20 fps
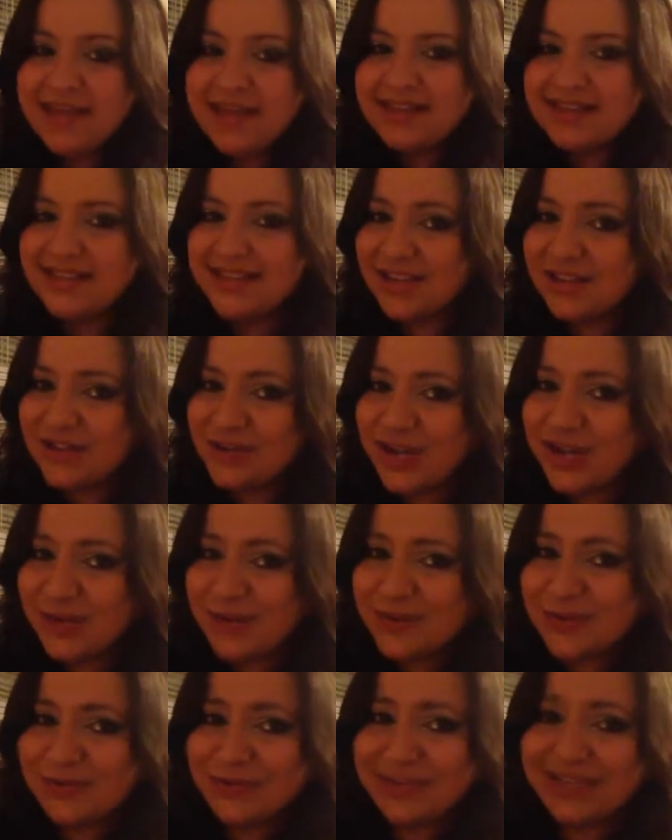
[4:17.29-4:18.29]
the
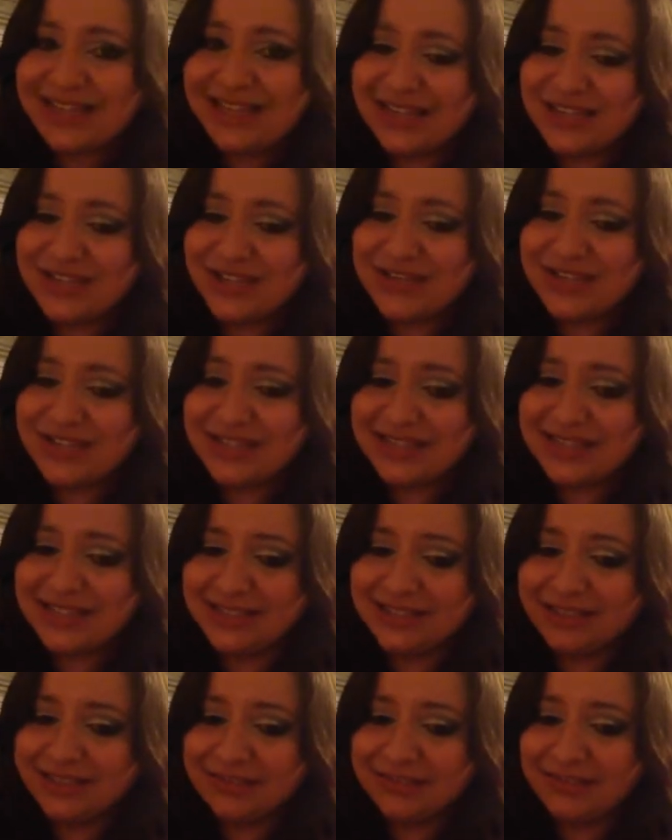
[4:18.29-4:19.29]
soundtrack was really
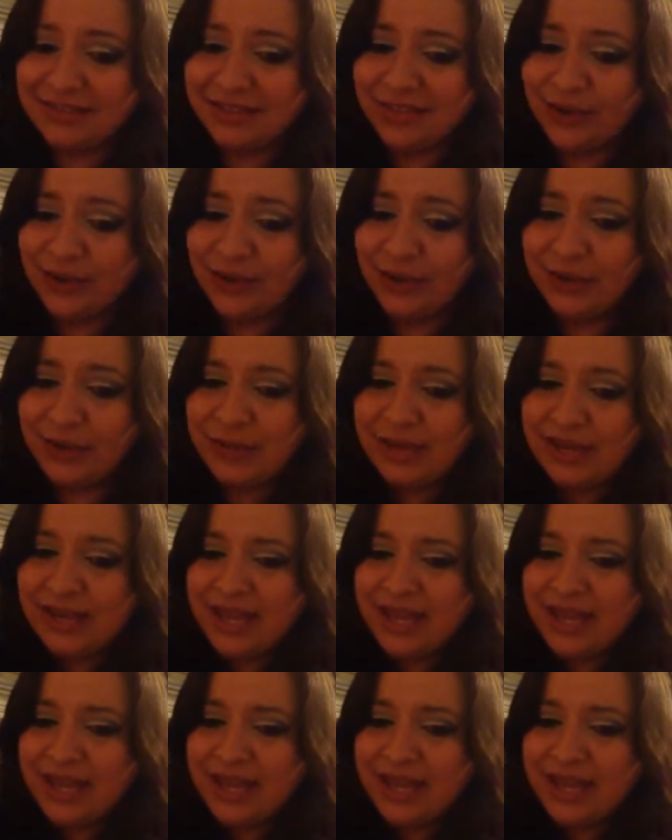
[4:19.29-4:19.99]
interesting, though.